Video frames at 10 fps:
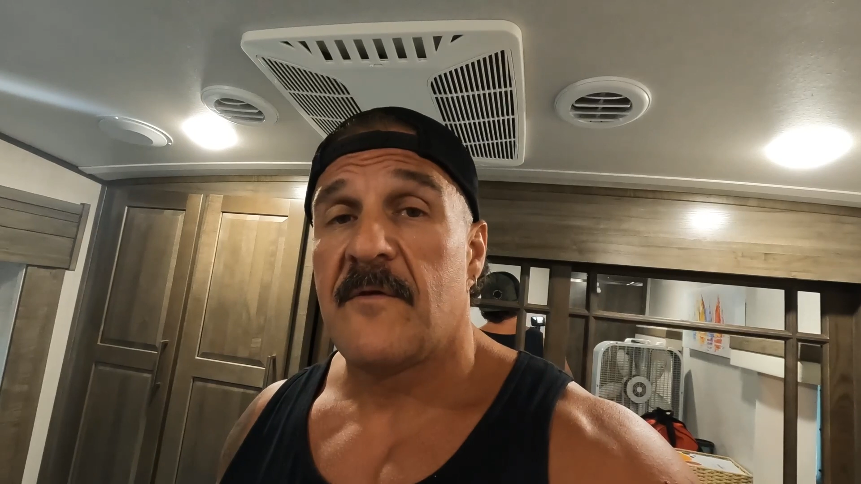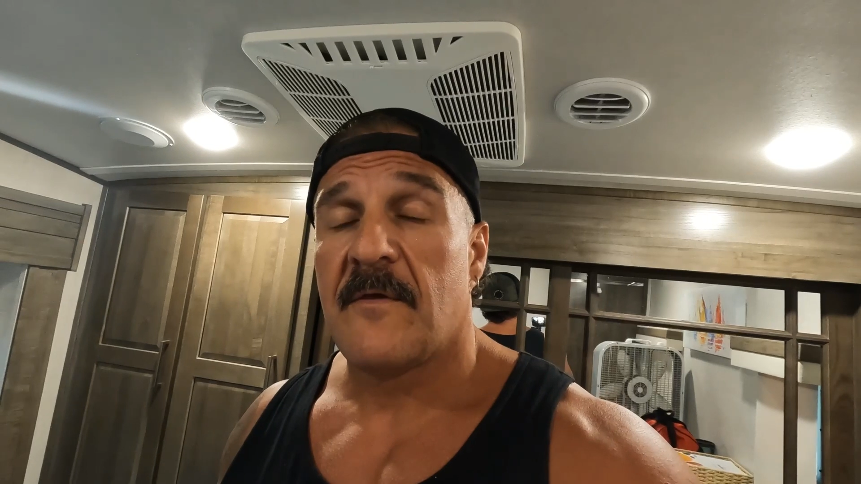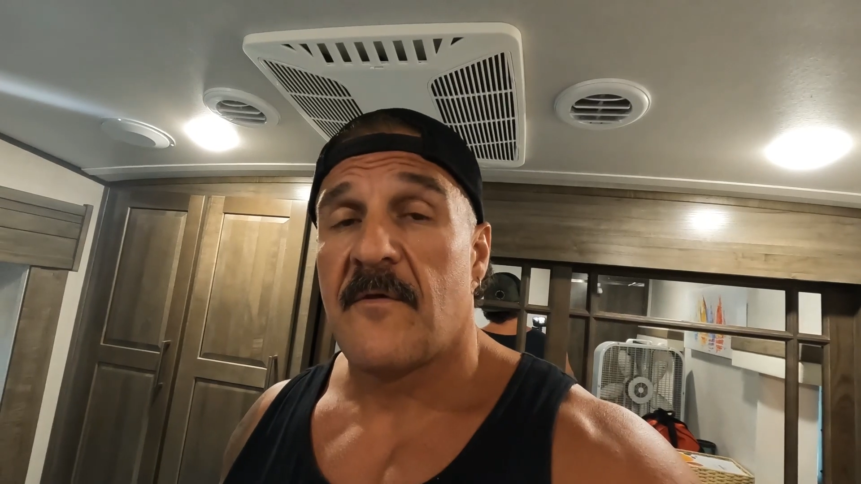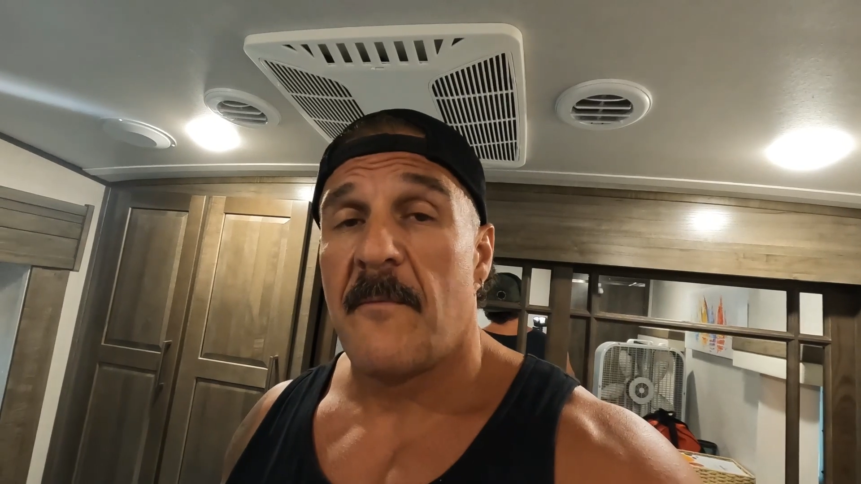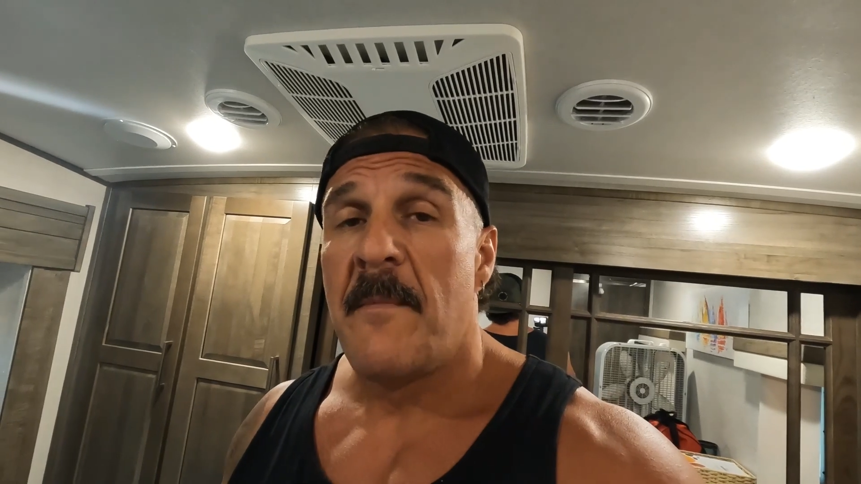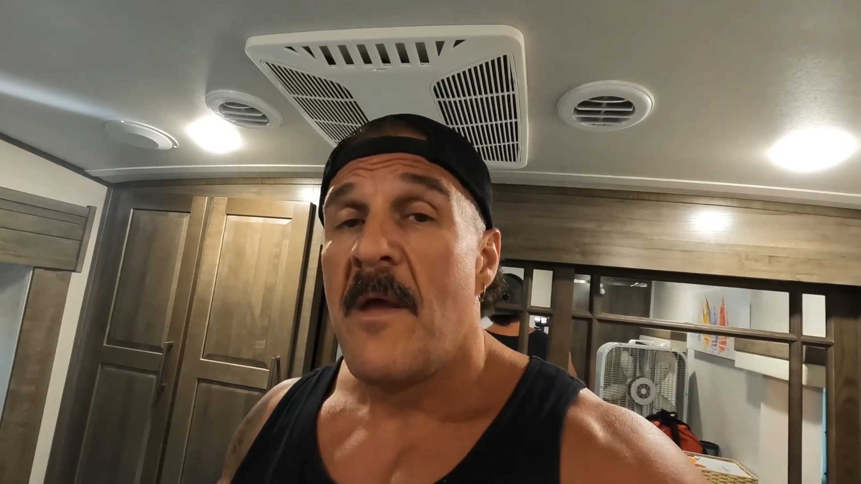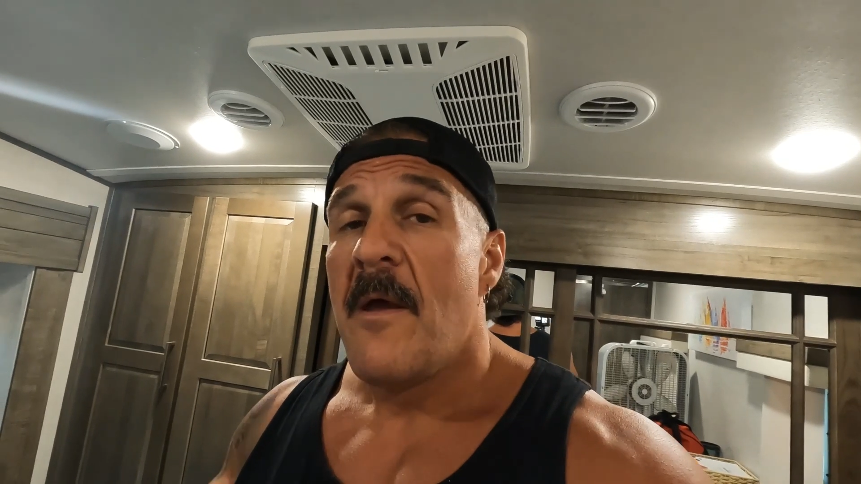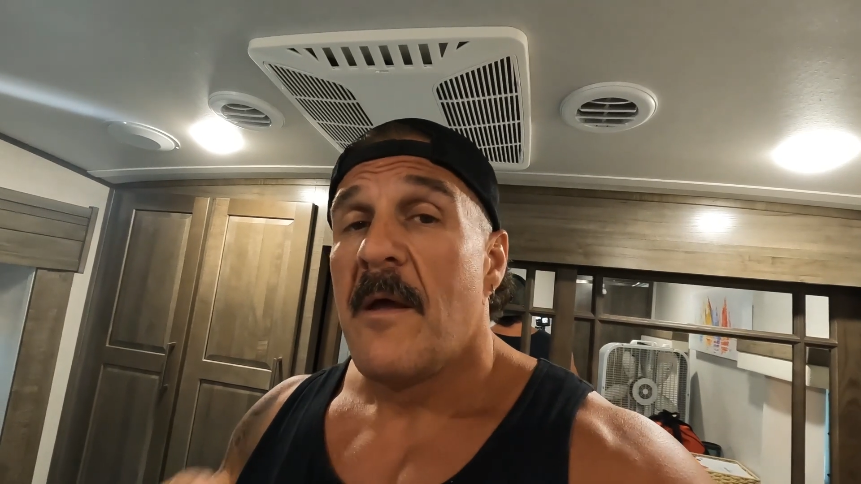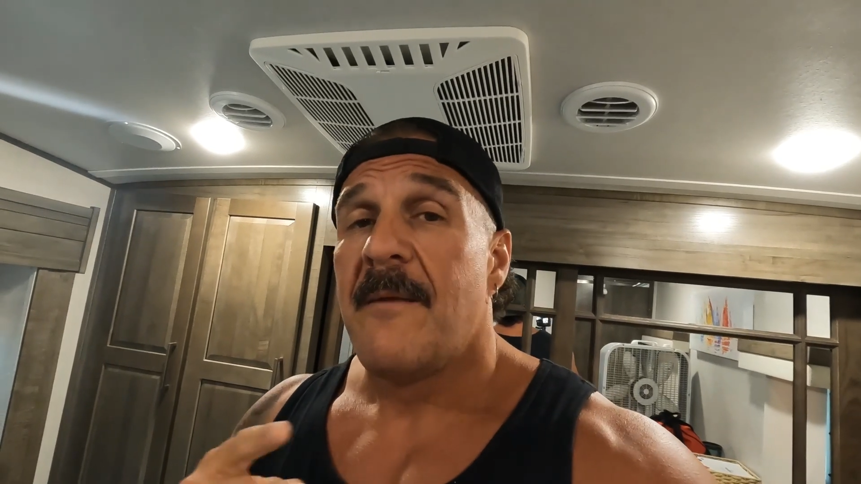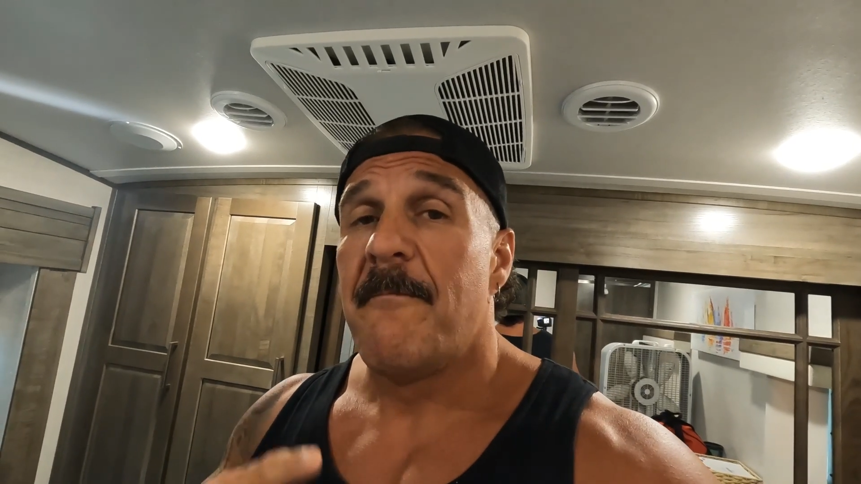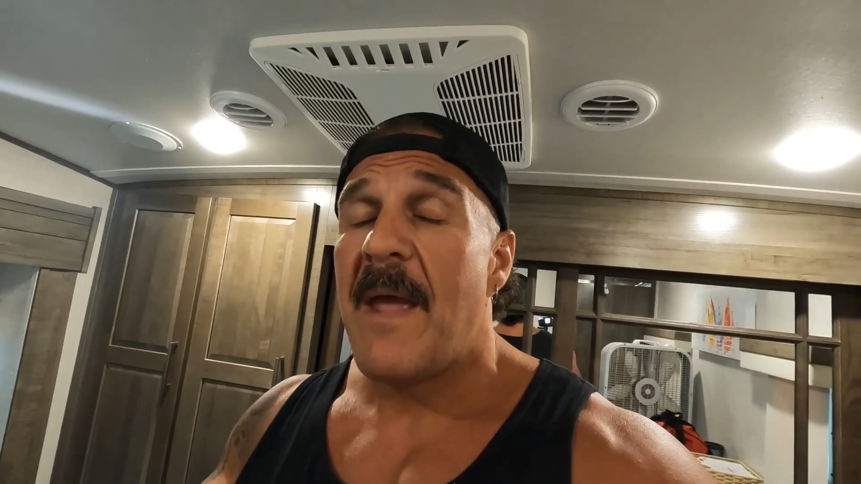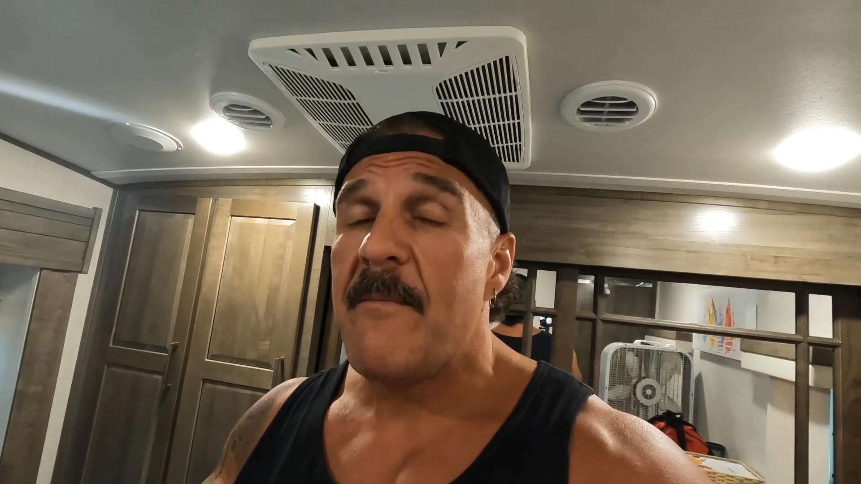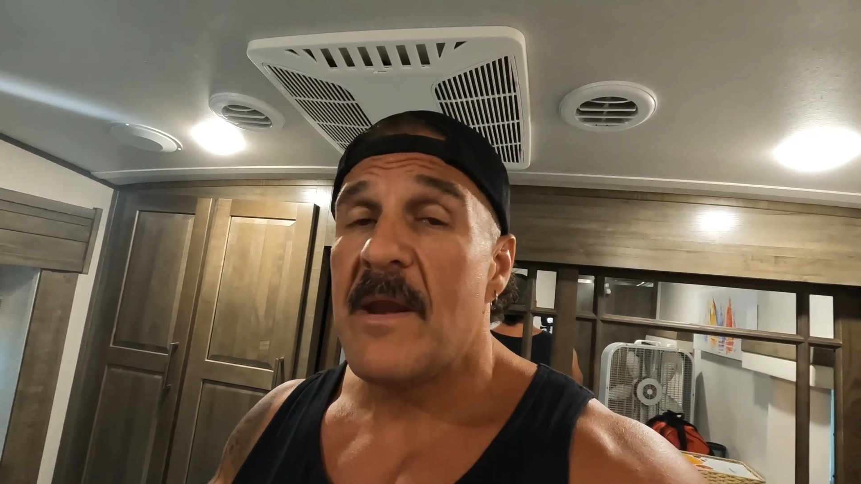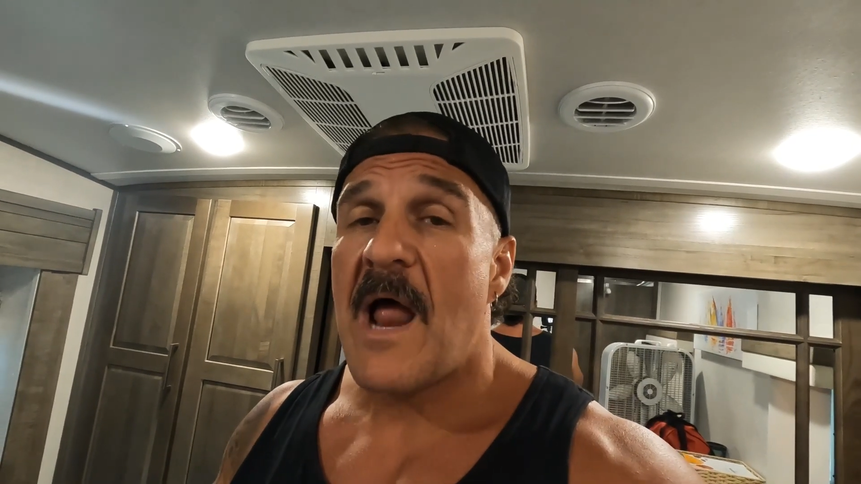system. Maybe